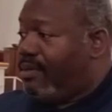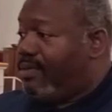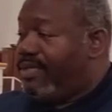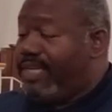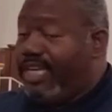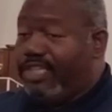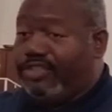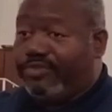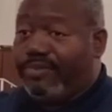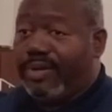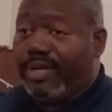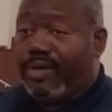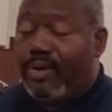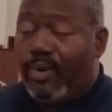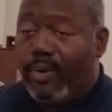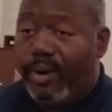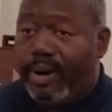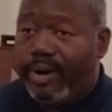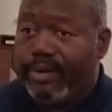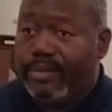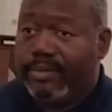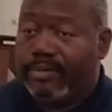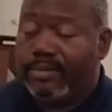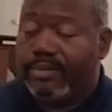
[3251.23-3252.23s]
district
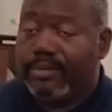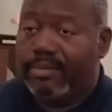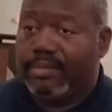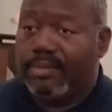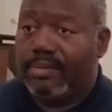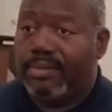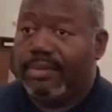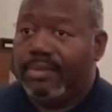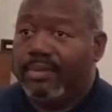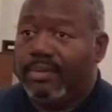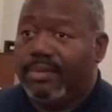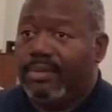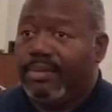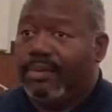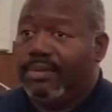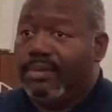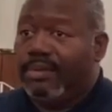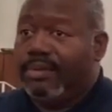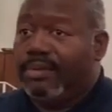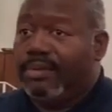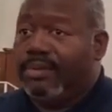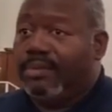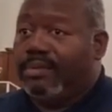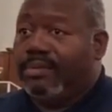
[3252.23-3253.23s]
court,
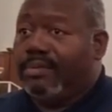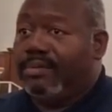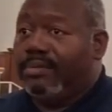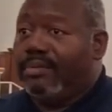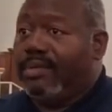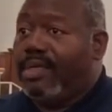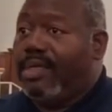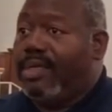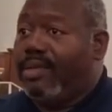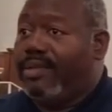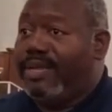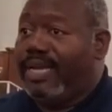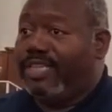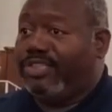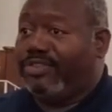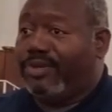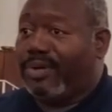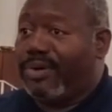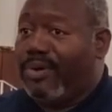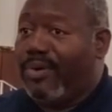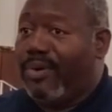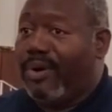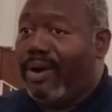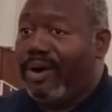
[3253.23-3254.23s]
so
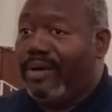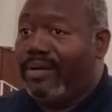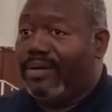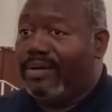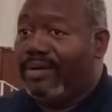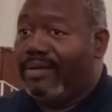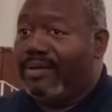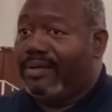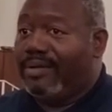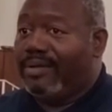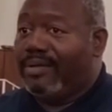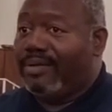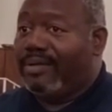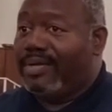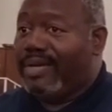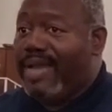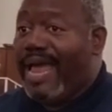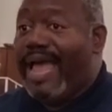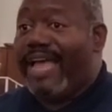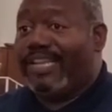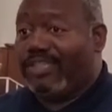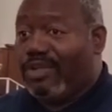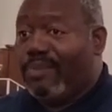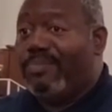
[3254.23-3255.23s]

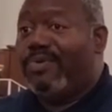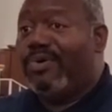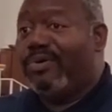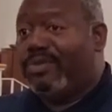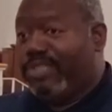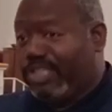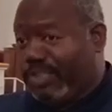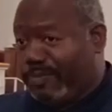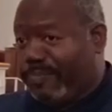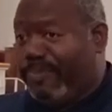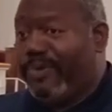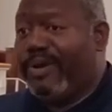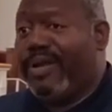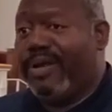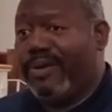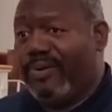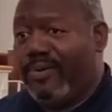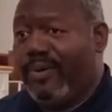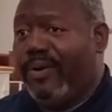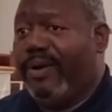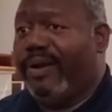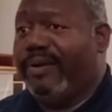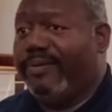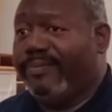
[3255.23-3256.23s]
now it's going to move to Supreme
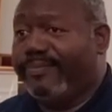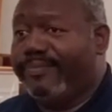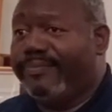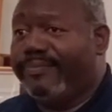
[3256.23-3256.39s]
Court.